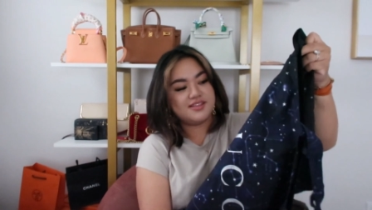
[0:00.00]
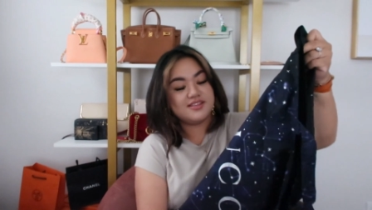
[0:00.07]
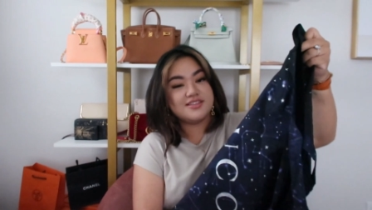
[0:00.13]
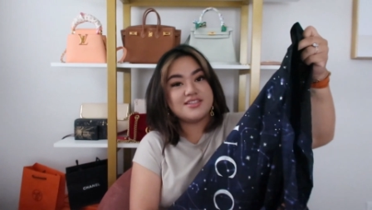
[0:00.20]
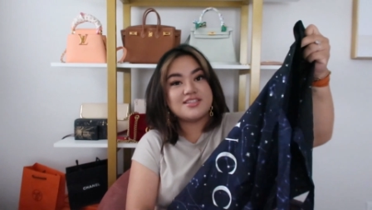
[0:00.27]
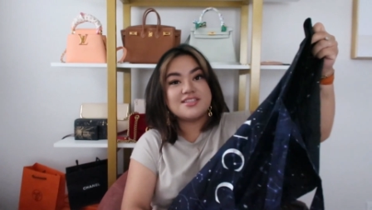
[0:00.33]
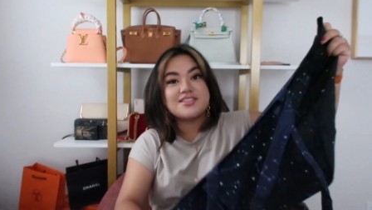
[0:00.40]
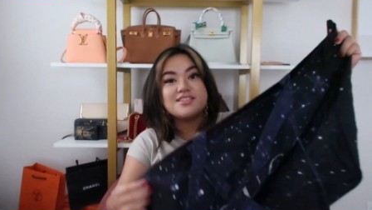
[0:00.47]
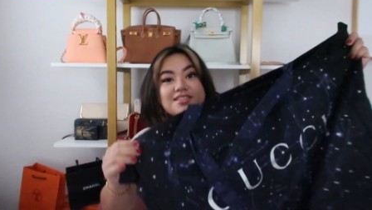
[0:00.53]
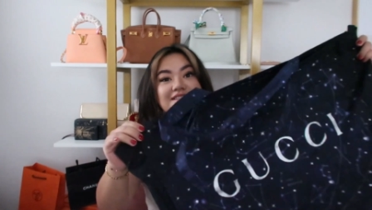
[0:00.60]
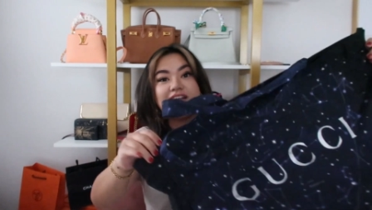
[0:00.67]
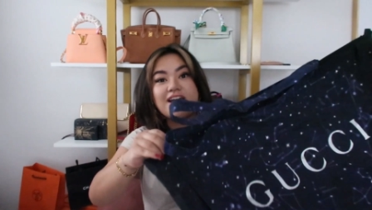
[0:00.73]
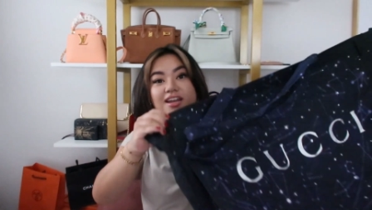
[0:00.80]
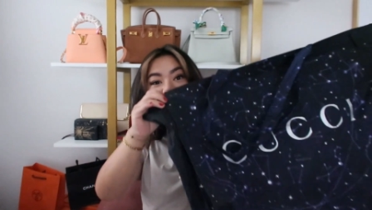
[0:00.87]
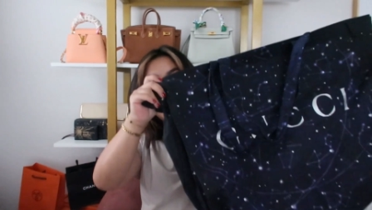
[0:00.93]

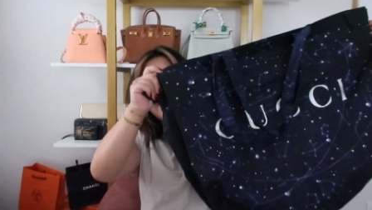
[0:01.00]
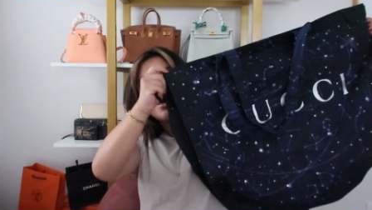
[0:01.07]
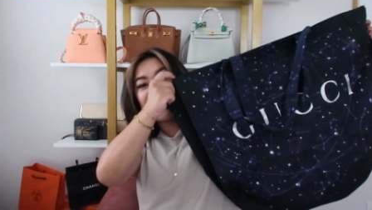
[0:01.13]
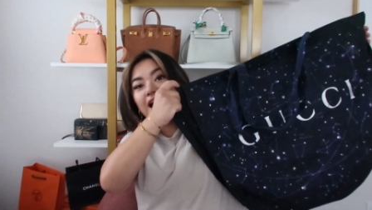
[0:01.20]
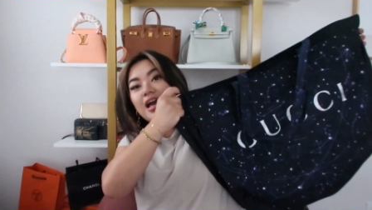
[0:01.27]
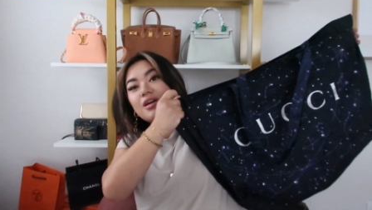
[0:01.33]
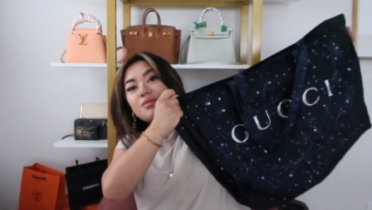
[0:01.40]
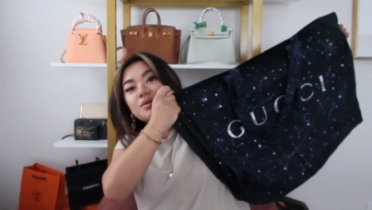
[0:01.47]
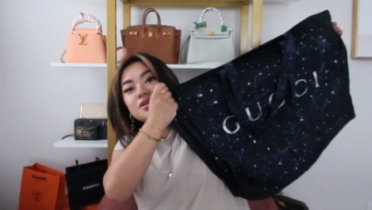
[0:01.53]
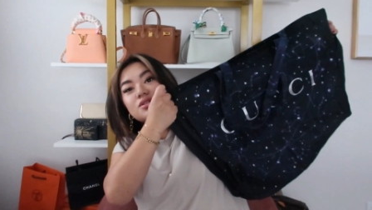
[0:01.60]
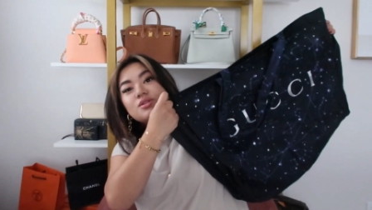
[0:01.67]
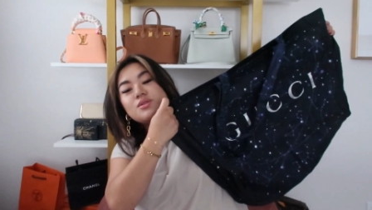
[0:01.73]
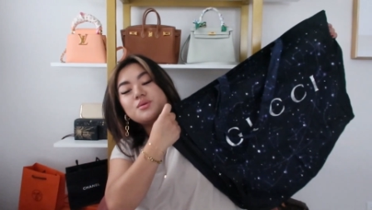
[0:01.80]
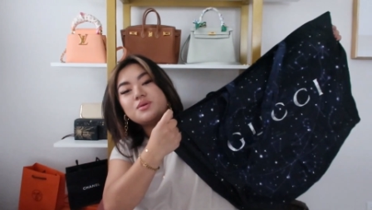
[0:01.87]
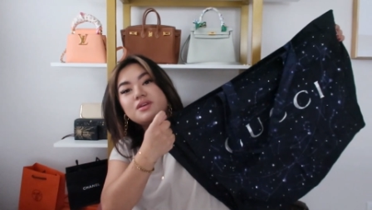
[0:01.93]
Stunning. I wish
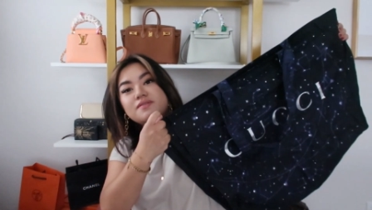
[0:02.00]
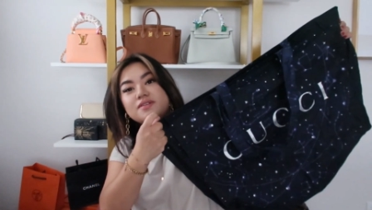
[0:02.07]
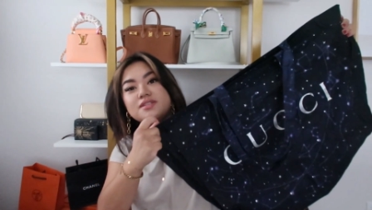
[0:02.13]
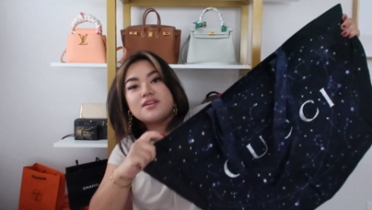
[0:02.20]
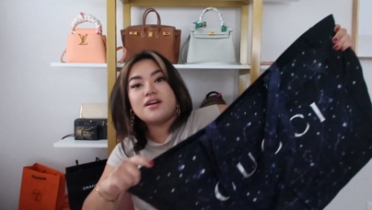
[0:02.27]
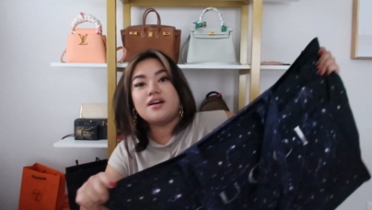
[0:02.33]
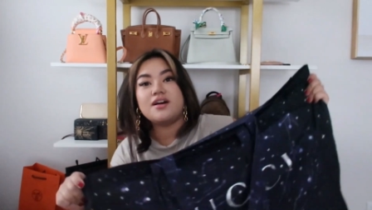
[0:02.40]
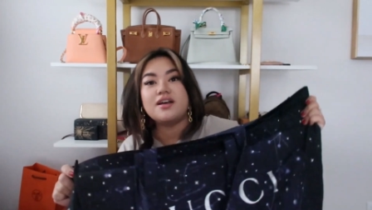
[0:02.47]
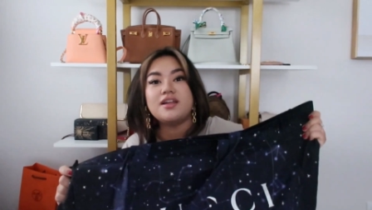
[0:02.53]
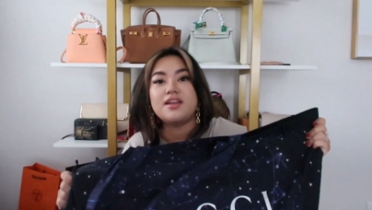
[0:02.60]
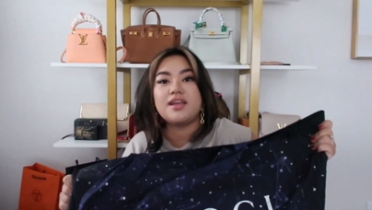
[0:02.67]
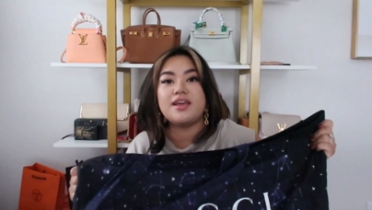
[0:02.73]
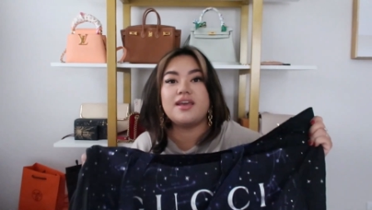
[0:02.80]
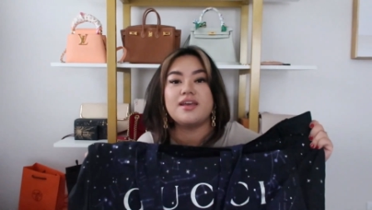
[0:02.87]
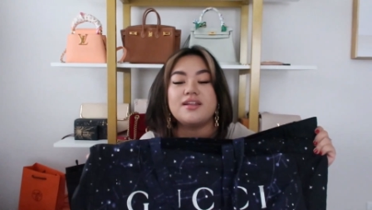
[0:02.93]
Louis
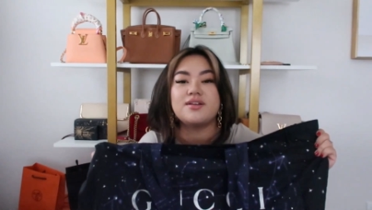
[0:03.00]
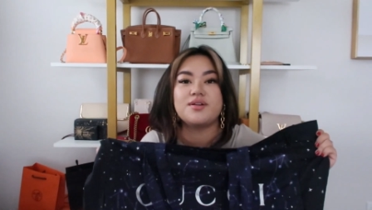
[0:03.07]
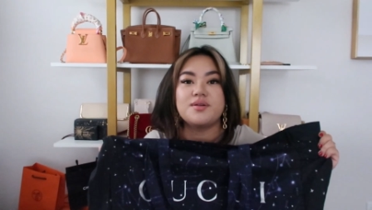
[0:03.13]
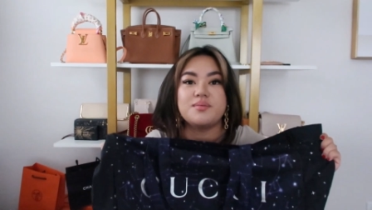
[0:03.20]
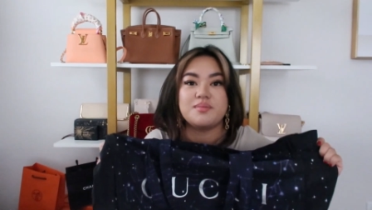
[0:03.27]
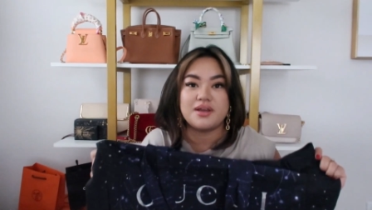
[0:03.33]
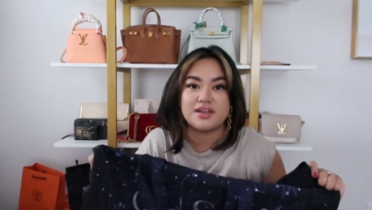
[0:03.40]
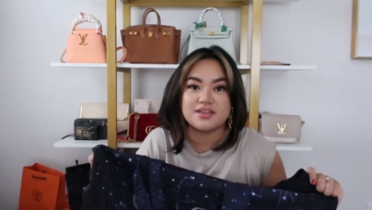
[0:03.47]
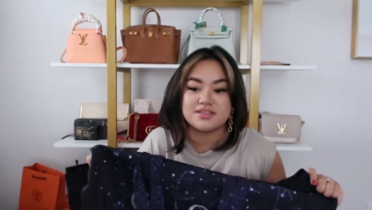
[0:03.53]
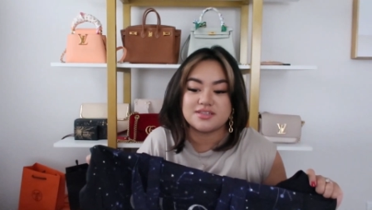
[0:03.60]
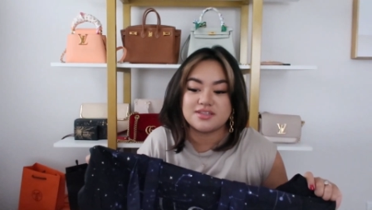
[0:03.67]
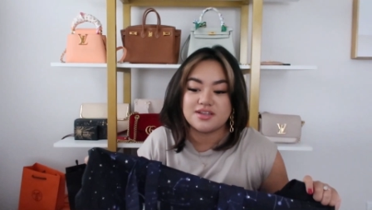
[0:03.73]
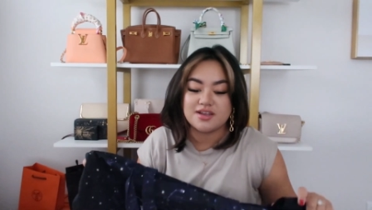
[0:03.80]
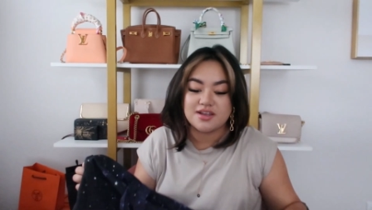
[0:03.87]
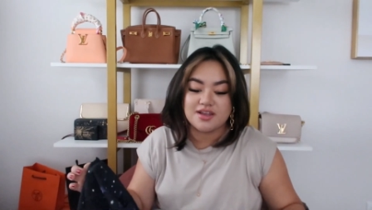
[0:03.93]
Vuitton and Hermes
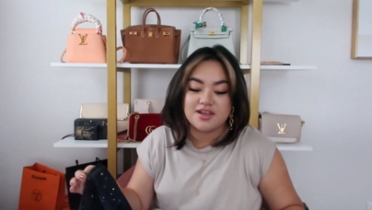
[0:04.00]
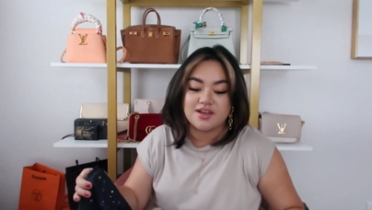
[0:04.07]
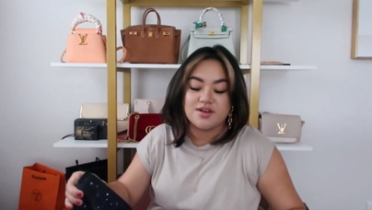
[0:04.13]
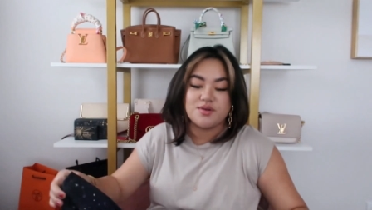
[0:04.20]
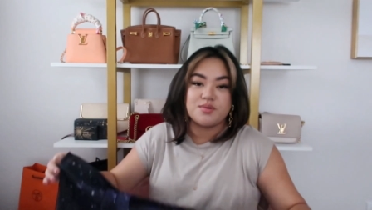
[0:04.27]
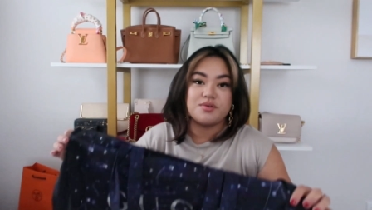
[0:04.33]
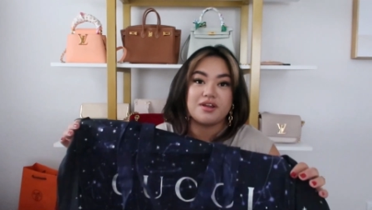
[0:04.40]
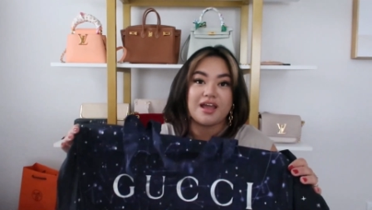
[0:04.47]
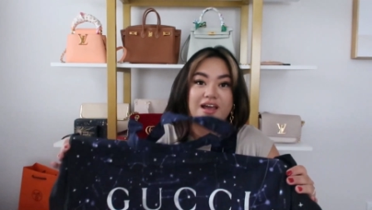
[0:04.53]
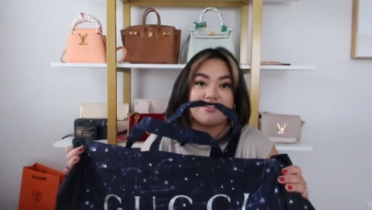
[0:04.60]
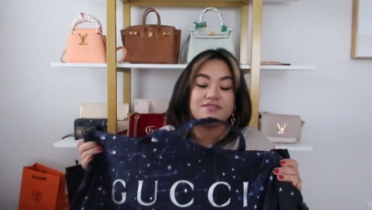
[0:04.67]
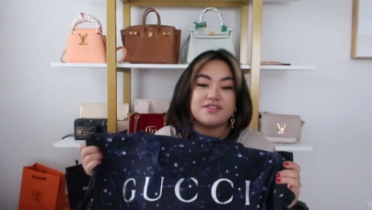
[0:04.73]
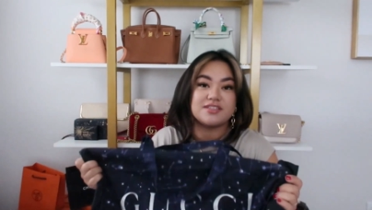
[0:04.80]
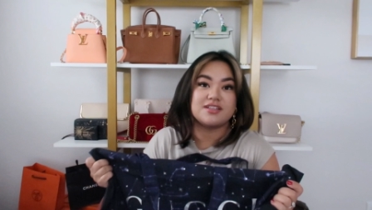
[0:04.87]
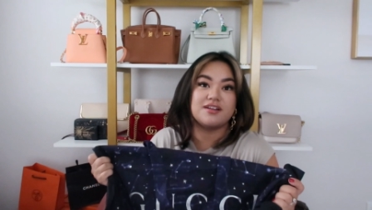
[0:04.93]
would
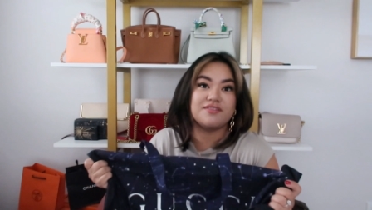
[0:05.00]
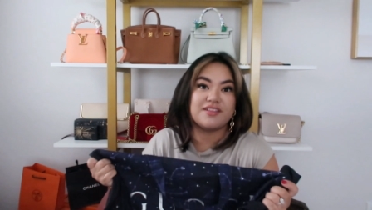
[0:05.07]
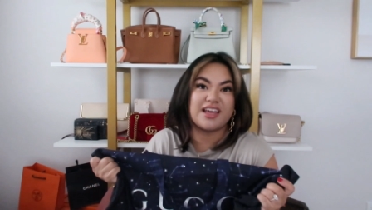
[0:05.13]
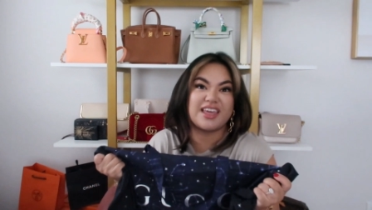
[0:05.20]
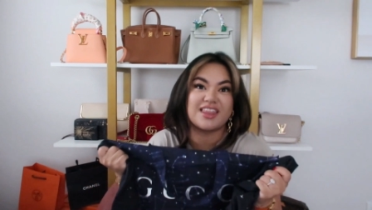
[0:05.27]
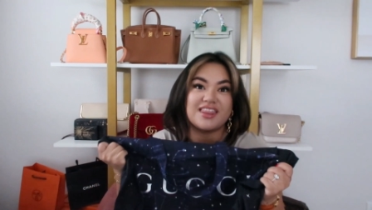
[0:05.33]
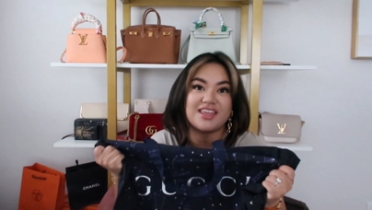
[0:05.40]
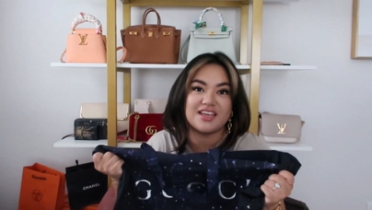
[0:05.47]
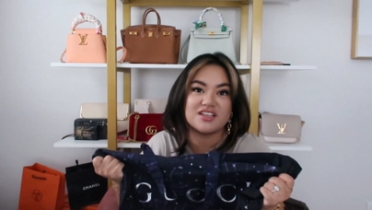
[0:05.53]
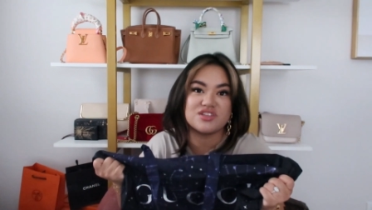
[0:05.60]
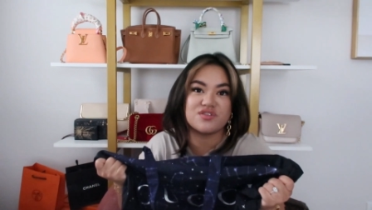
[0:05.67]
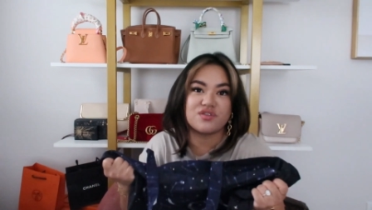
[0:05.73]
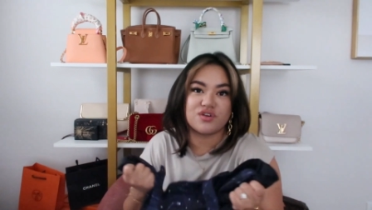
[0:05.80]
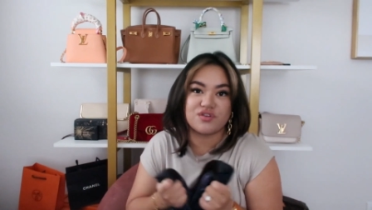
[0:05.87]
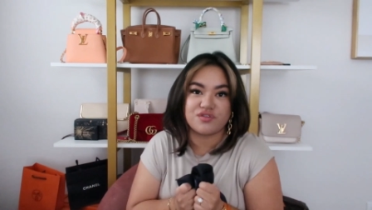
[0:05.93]
have stuff like this
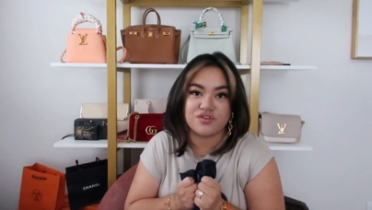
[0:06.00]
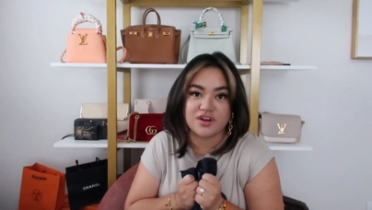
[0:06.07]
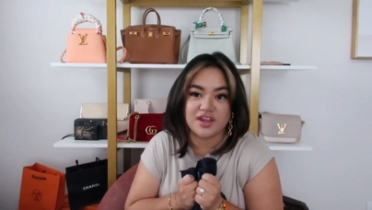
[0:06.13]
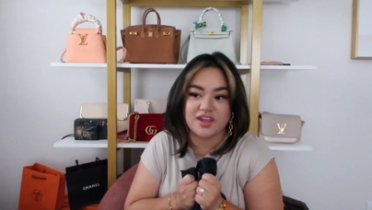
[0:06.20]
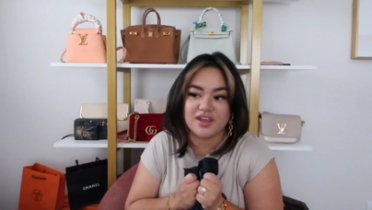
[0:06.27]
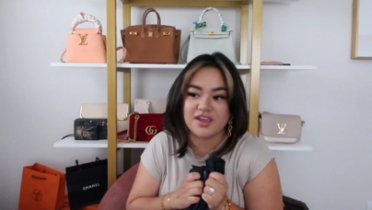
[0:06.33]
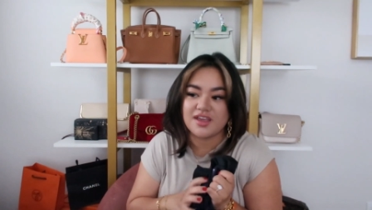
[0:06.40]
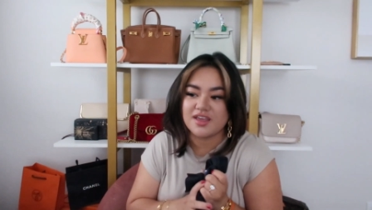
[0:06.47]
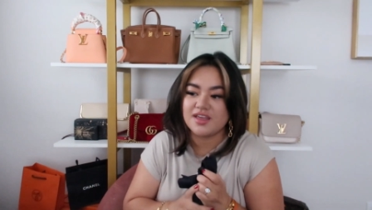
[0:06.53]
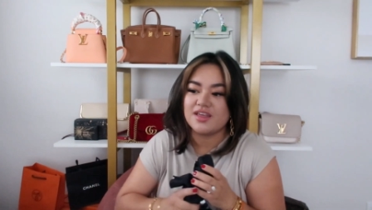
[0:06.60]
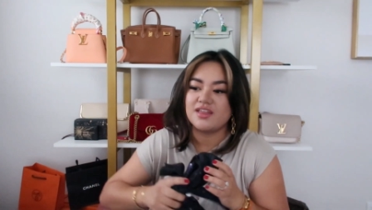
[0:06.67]
for free.